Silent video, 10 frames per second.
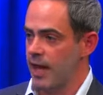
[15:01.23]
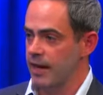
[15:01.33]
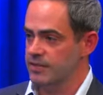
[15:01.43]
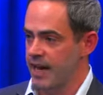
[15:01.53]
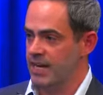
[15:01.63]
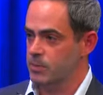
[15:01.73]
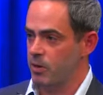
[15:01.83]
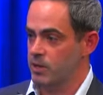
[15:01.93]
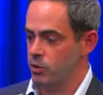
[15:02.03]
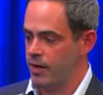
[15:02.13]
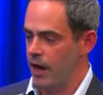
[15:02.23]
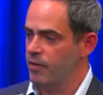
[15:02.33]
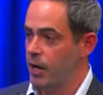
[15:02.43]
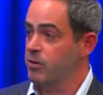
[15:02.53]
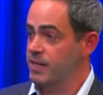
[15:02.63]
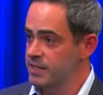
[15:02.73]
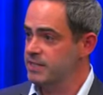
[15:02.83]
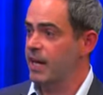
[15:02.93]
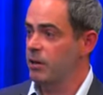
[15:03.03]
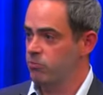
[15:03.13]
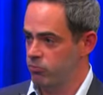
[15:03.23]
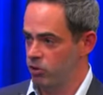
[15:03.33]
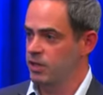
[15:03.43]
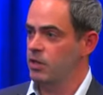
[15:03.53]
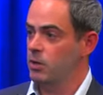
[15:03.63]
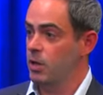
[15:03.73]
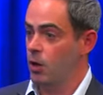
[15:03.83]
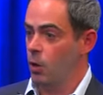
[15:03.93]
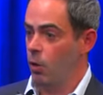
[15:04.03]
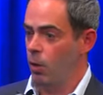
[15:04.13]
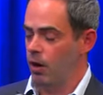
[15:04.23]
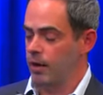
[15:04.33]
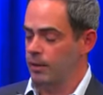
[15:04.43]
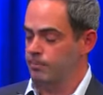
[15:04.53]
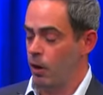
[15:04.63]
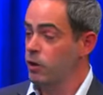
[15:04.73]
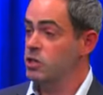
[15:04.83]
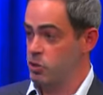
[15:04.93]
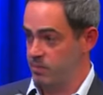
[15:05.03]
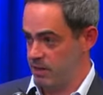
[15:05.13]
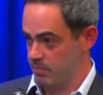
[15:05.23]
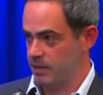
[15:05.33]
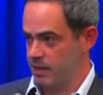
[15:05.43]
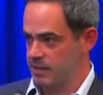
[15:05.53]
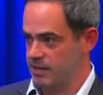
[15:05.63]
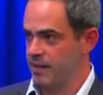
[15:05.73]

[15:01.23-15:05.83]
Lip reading: that tax break. So now there is a real punishment in place.